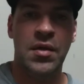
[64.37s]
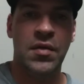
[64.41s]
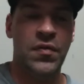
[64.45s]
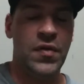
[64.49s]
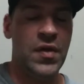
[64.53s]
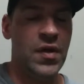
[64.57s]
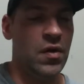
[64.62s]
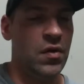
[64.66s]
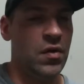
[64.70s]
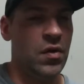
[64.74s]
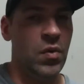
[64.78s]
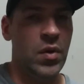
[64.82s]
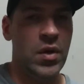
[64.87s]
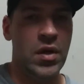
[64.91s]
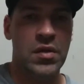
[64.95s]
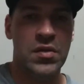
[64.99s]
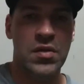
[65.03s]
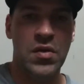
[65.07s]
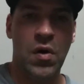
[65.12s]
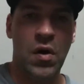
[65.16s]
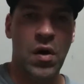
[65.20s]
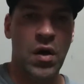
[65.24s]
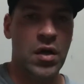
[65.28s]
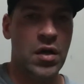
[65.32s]
if you don't know what you're
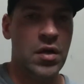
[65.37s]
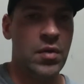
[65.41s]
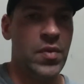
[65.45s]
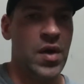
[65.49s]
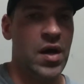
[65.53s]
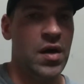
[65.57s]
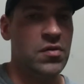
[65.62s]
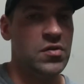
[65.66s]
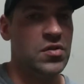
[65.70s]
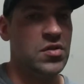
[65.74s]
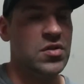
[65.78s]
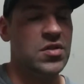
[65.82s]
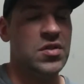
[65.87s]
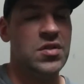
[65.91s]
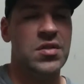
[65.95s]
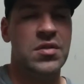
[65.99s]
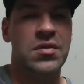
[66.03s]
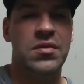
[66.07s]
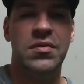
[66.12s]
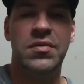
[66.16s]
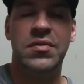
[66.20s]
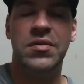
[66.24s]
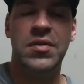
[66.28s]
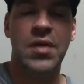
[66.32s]
talking about, just
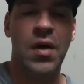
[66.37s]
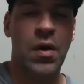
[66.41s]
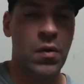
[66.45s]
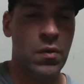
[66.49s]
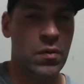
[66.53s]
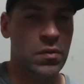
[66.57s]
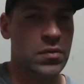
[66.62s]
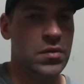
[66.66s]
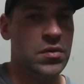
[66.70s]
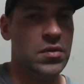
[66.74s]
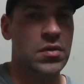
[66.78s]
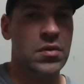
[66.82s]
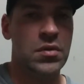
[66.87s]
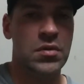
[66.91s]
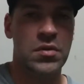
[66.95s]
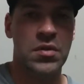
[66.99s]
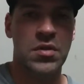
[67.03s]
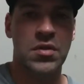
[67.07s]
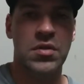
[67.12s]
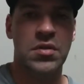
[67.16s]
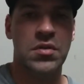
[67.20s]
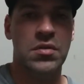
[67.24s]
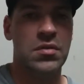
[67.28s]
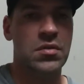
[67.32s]
don't.
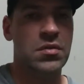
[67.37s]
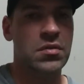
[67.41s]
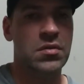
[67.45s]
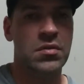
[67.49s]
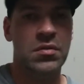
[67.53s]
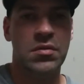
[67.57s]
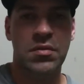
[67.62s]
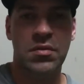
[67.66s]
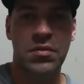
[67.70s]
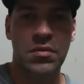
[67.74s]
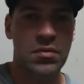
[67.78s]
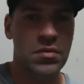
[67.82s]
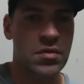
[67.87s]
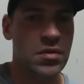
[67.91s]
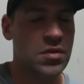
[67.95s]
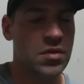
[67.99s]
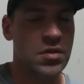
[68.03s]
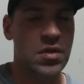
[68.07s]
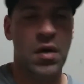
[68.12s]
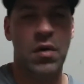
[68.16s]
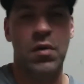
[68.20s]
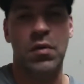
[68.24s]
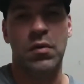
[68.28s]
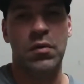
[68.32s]
Just
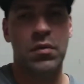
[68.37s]
don't.